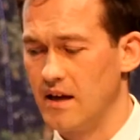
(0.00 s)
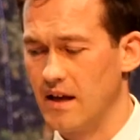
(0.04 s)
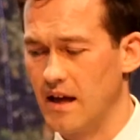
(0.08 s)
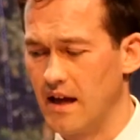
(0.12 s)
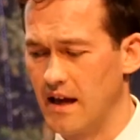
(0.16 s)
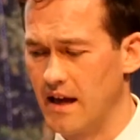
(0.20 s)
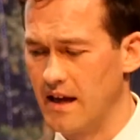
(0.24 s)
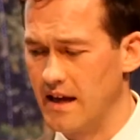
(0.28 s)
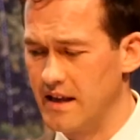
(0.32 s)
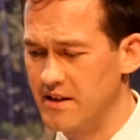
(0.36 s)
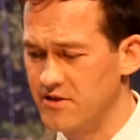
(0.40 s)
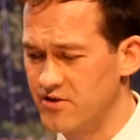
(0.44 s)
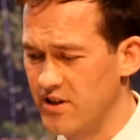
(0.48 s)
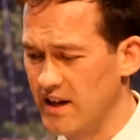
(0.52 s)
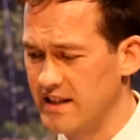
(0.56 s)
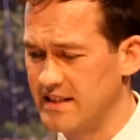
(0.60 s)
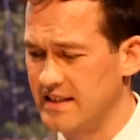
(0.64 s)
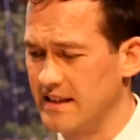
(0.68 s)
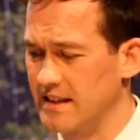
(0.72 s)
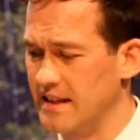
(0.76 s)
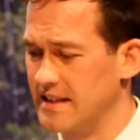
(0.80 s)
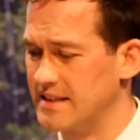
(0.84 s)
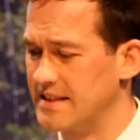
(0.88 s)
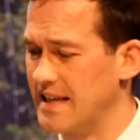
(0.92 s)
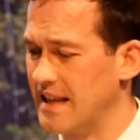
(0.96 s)

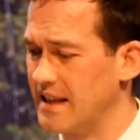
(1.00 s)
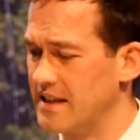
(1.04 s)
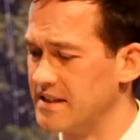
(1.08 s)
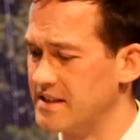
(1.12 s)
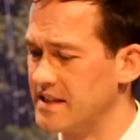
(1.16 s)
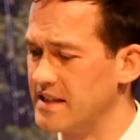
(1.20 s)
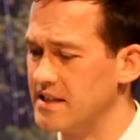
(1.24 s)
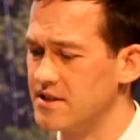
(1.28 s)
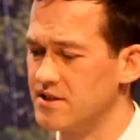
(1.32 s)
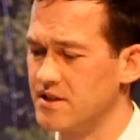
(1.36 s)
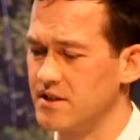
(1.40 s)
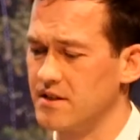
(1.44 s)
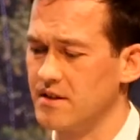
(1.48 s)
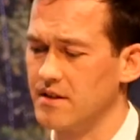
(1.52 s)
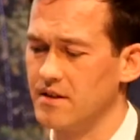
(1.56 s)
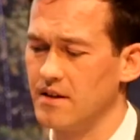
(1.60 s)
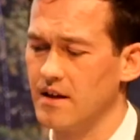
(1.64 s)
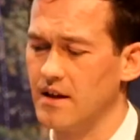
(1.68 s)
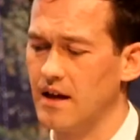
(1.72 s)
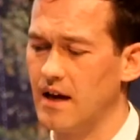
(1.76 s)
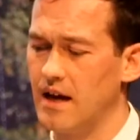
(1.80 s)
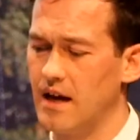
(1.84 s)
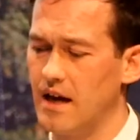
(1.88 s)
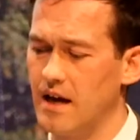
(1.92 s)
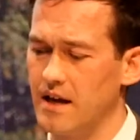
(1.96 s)
interestingly, cell
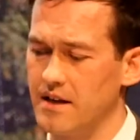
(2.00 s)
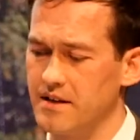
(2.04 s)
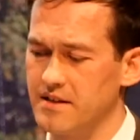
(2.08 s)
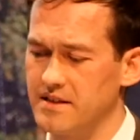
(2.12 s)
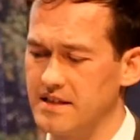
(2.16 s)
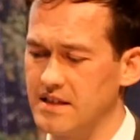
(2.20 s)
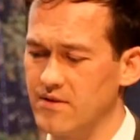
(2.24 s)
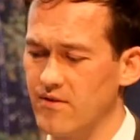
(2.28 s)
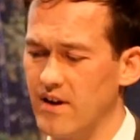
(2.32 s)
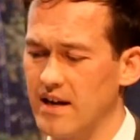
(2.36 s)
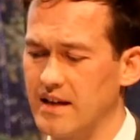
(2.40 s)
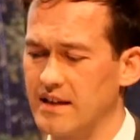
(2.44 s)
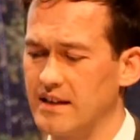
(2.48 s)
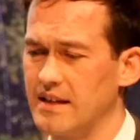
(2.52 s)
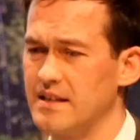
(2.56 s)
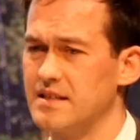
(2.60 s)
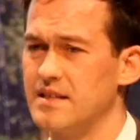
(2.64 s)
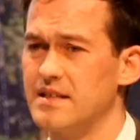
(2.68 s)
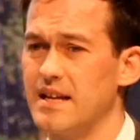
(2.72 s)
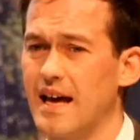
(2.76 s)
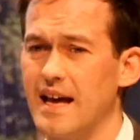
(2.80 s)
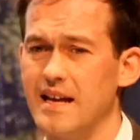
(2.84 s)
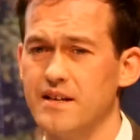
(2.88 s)
adhesion and deregulated